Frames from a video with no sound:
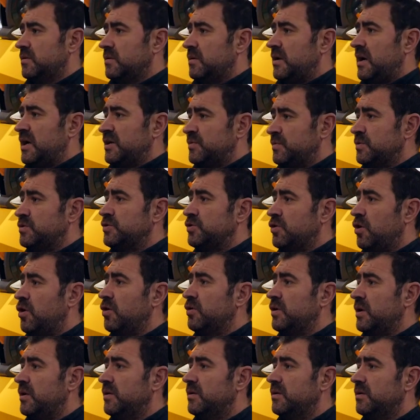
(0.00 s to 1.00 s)
as we're
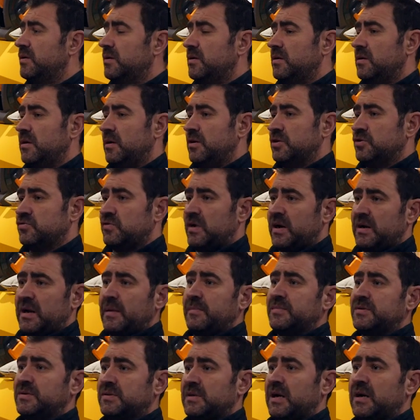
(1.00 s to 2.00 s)
joining and try and
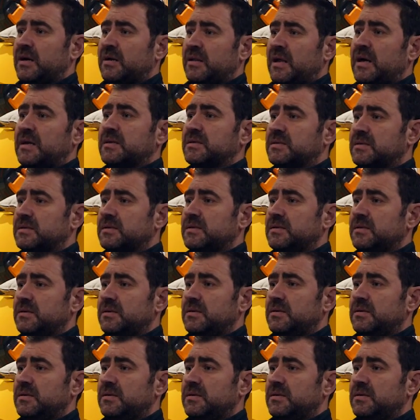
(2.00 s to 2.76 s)
empty that glass.